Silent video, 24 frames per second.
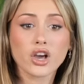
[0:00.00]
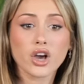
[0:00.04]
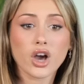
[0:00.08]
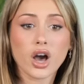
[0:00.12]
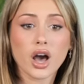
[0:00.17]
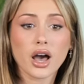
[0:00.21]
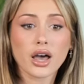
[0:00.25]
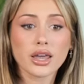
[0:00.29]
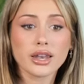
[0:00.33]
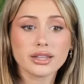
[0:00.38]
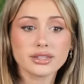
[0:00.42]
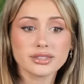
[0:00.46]

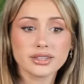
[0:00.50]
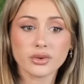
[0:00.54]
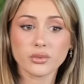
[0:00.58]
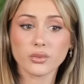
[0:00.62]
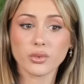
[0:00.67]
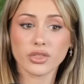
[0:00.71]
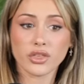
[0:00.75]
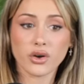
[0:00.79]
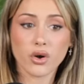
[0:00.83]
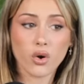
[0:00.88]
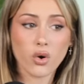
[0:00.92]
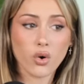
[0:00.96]
God isn't
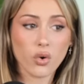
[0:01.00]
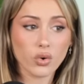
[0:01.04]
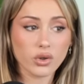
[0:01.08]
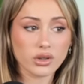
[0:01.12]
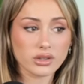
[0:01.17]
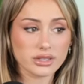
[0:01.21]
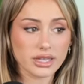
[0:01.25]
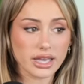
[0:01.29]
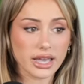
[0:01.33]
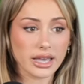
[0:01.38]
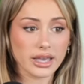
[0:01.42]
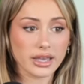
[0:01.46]

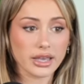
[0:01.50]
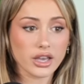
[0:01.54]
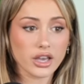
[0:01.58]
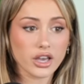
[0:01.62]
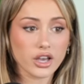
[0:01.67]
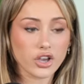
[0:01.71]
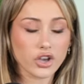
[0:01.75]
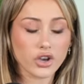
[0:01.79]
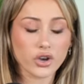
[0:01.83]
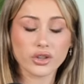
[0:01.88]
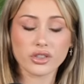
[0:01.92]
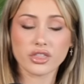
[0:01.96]
withholding
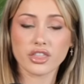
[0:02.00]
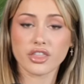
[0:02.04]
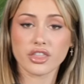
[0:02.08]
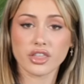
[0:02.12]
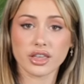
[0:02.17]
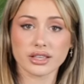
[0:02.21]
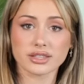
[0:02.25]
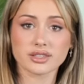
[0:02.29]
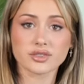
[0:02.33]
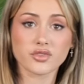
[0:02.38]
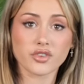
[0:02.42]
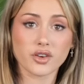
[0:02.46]
good
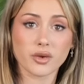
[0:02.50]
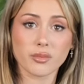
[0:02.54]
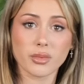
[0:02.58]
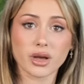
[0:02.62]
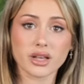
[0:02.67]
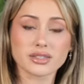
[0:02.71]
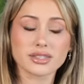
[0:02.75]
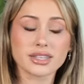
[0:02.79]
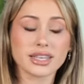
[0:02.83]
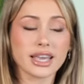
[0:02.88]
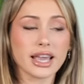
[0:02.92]
things from us.